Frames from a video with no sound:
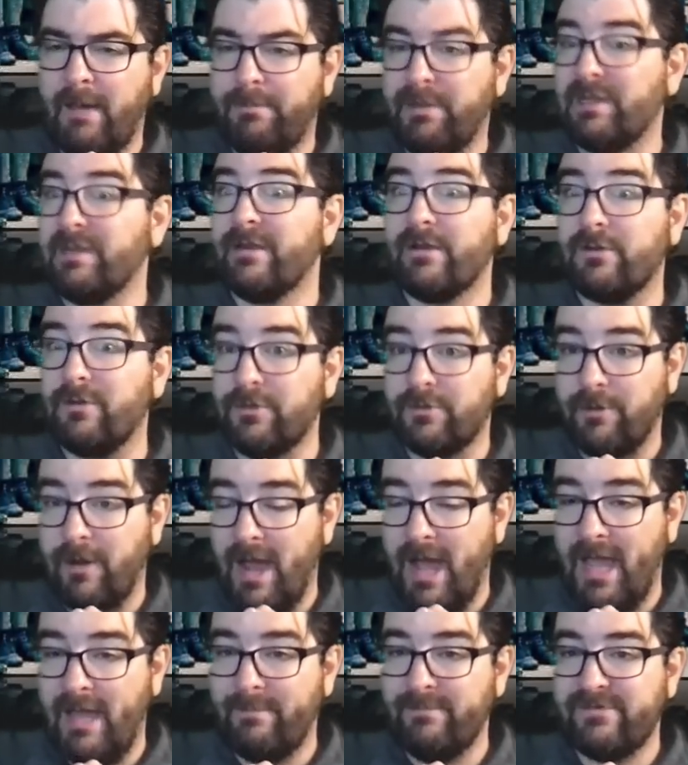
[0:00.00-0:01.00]
political
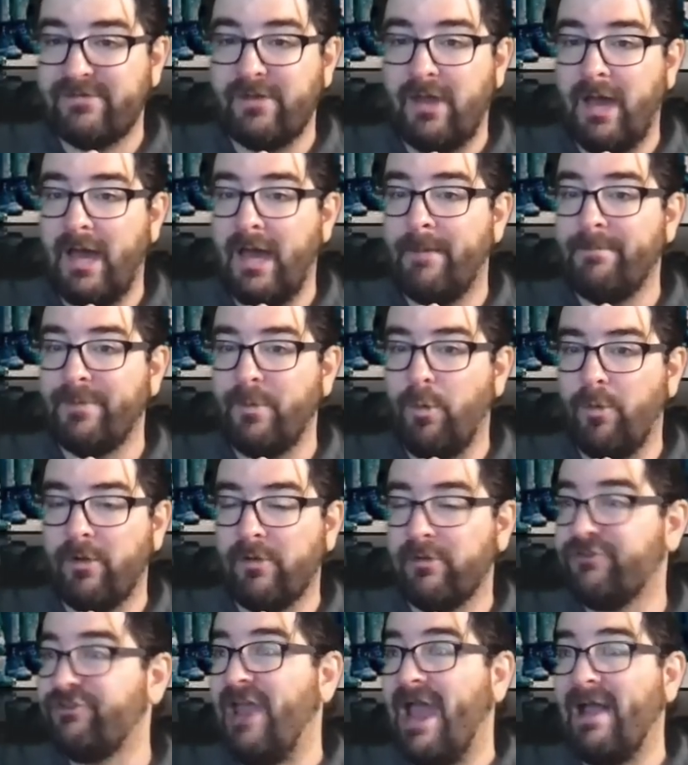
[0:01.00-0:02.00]
crimes,
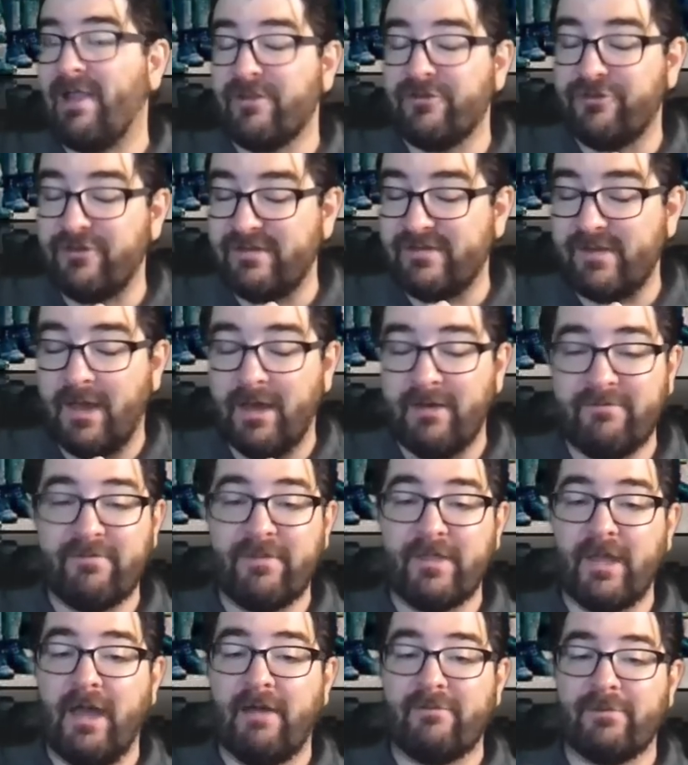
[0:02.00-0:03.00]
or challenges of
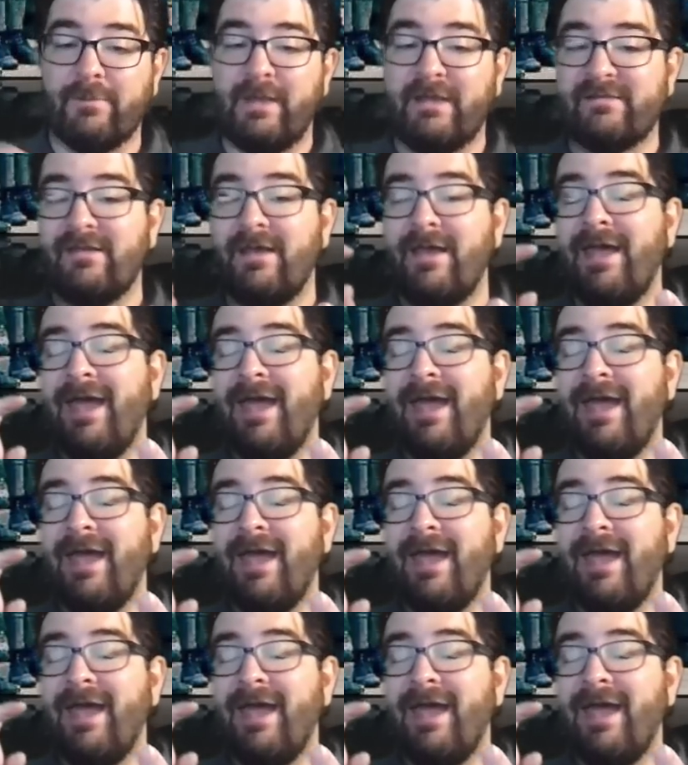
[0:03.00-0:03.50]
the government.